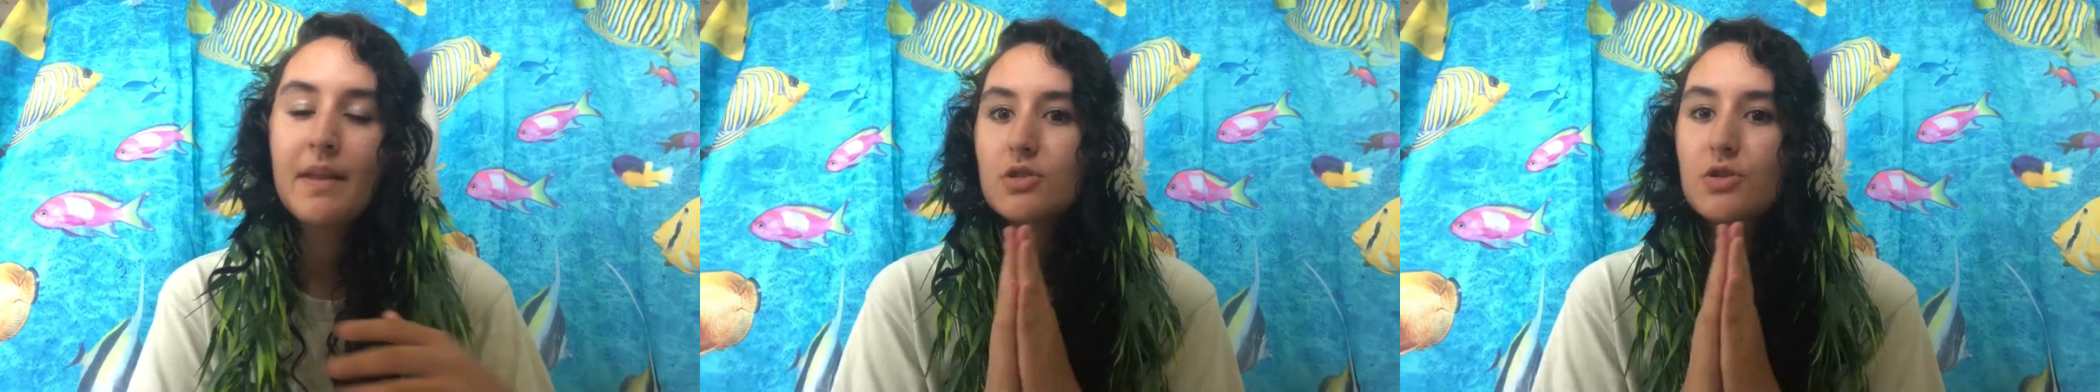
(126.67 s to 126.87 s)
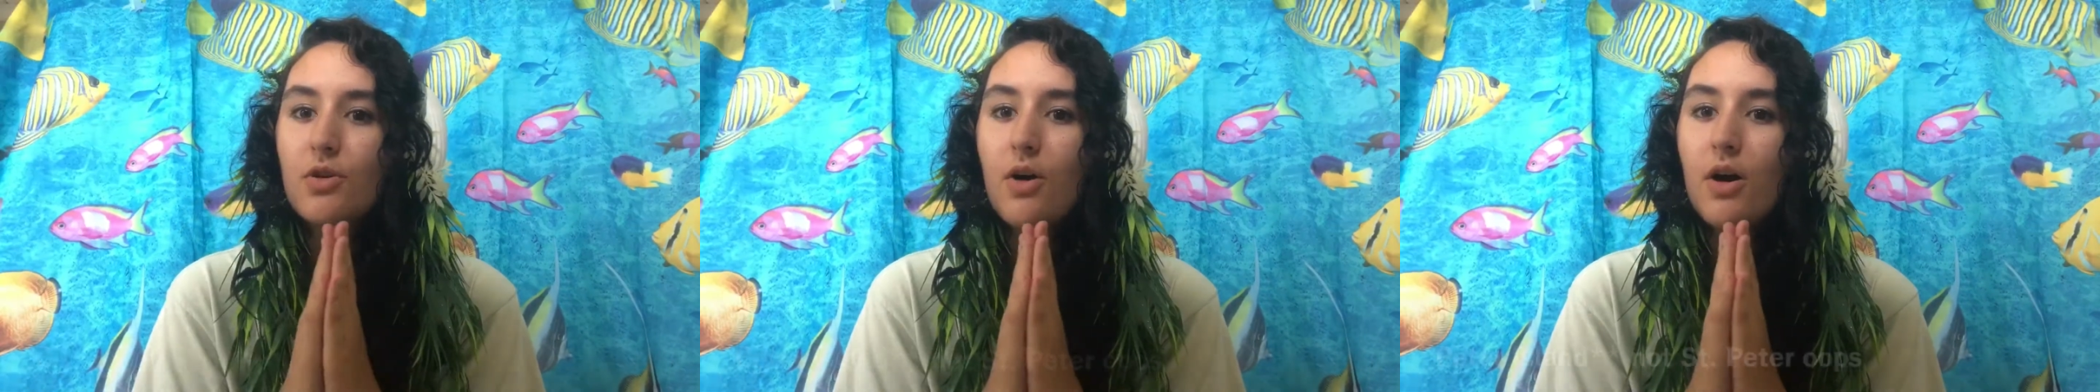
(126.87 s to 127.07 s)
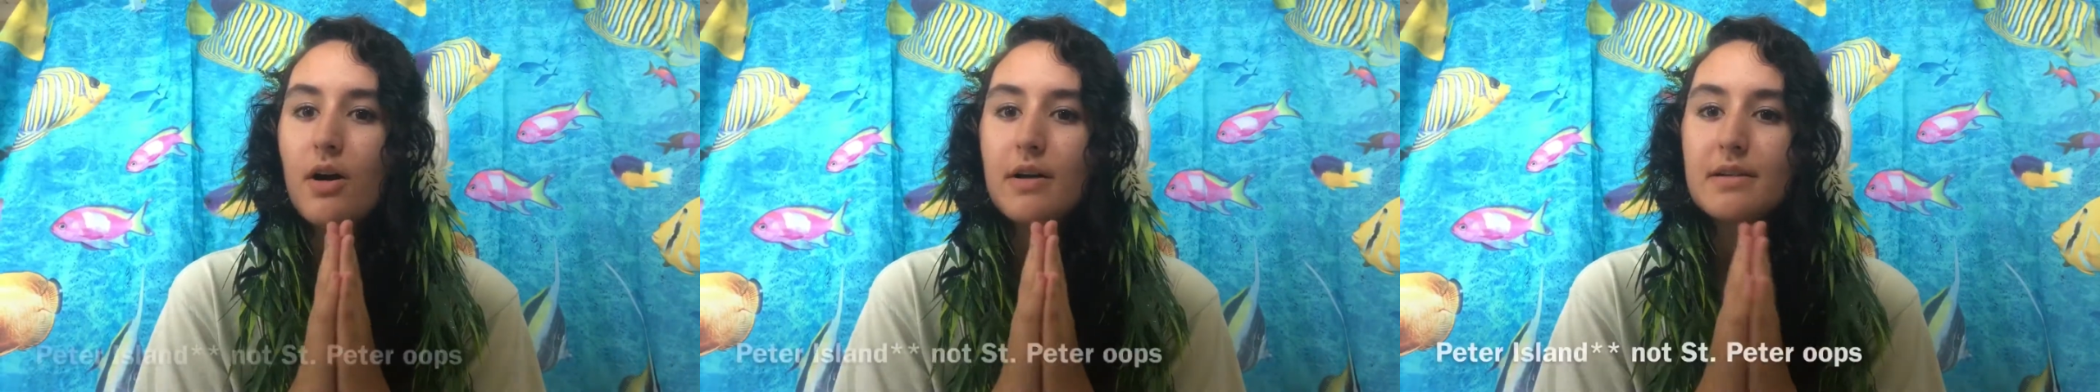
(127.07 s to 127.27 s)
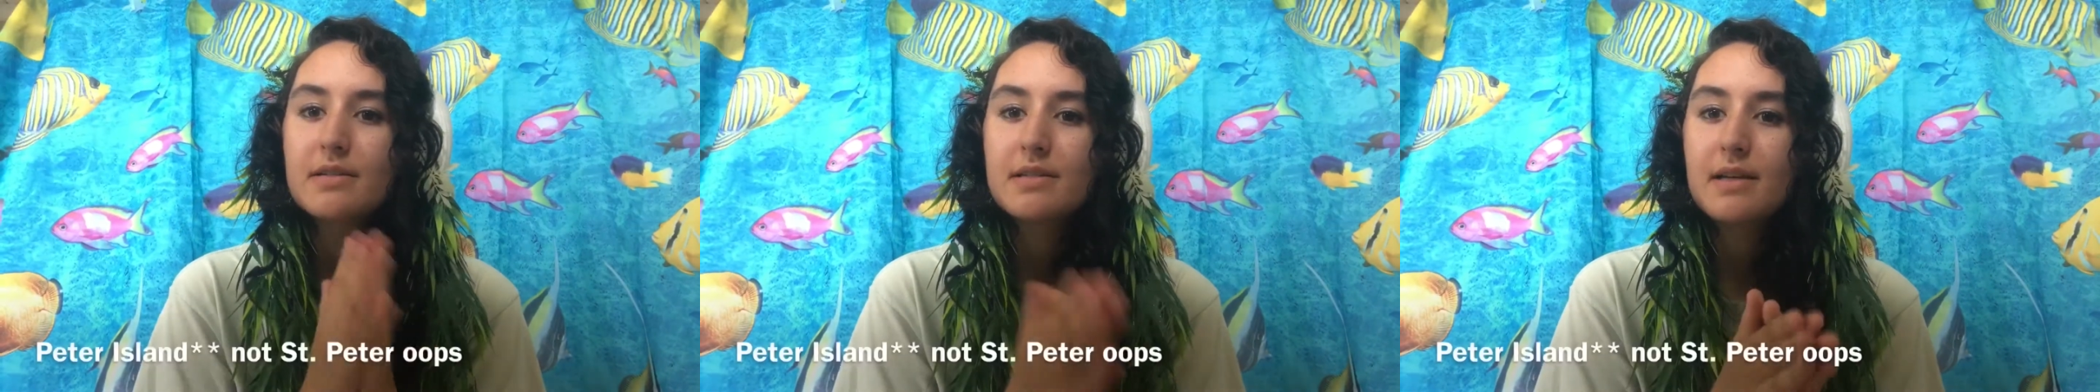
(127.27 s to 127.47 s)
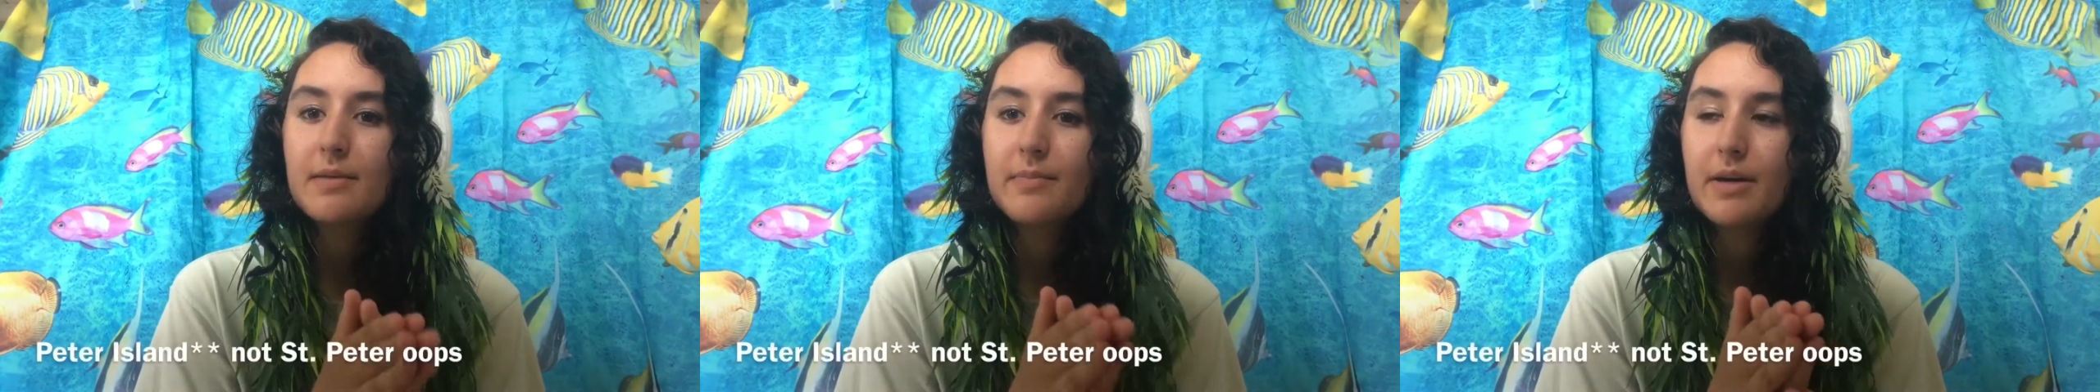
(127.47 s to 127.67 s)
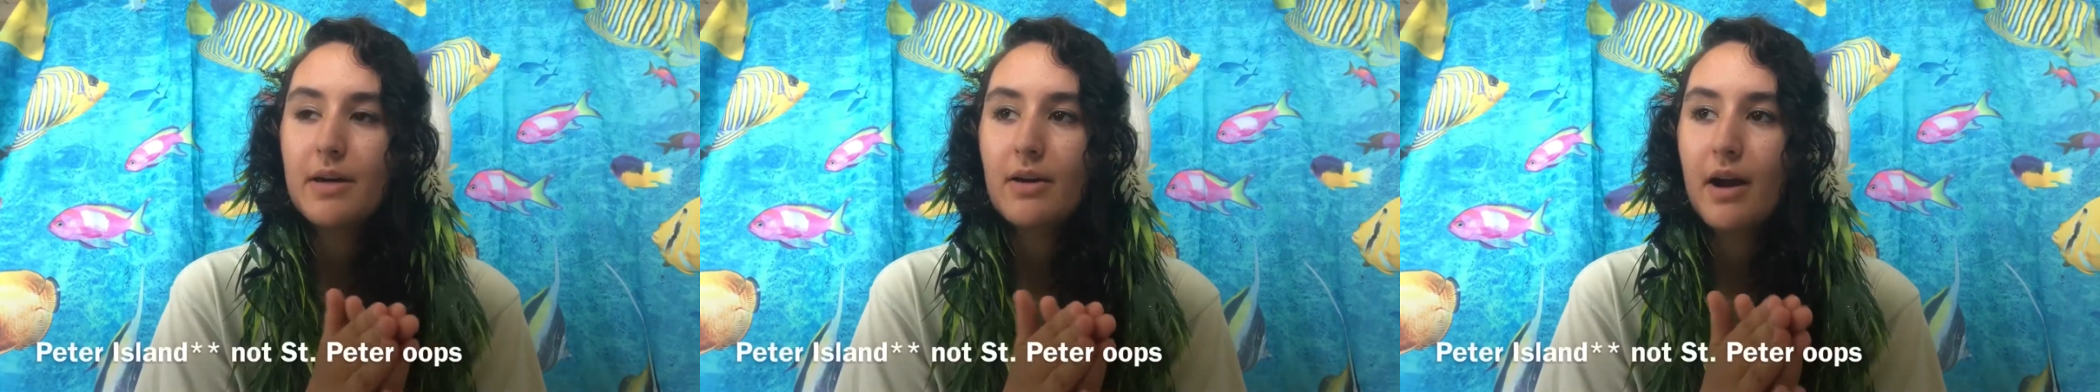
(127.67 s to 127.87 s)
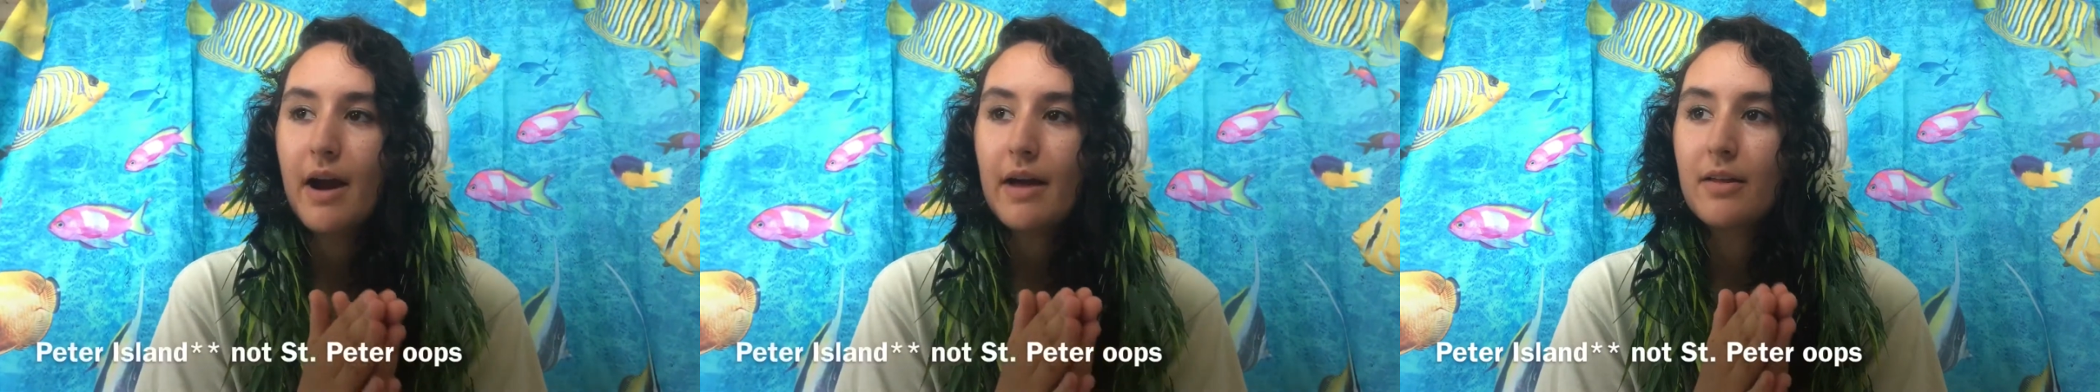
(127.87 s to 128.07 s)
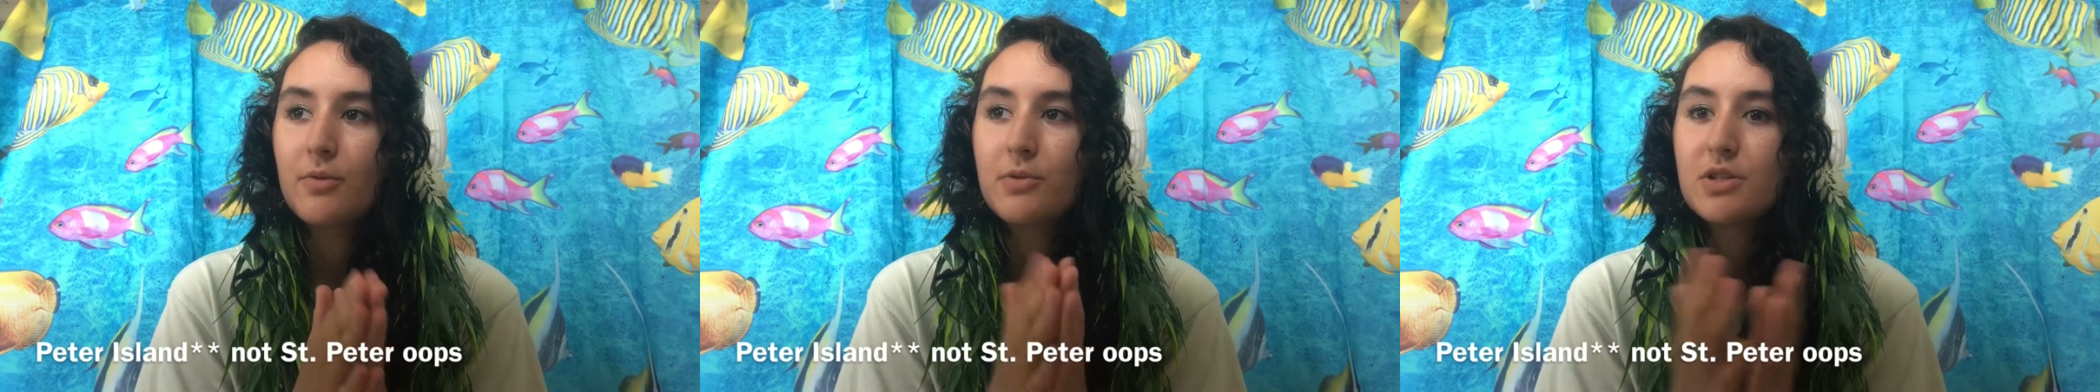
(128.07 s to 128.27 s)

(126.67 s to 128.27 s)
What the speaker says: So on St. Peter Island,